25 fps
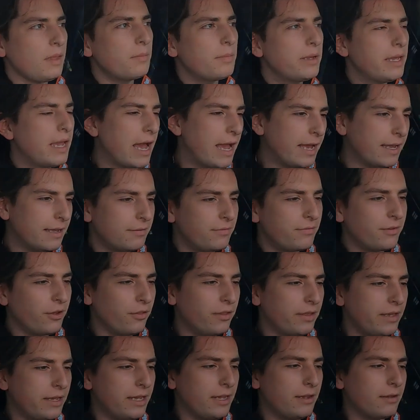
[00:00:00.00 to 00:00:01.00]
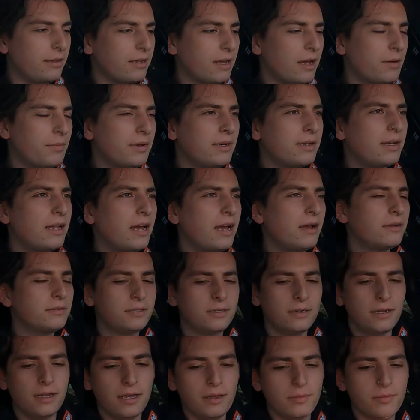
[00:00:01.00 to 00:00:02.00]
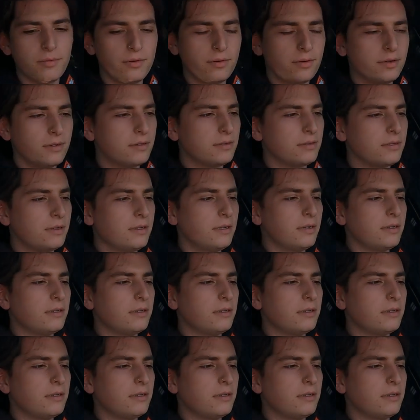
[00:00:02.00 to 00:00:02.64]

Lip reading: But yeah, I could feel the heat coming down today, boys.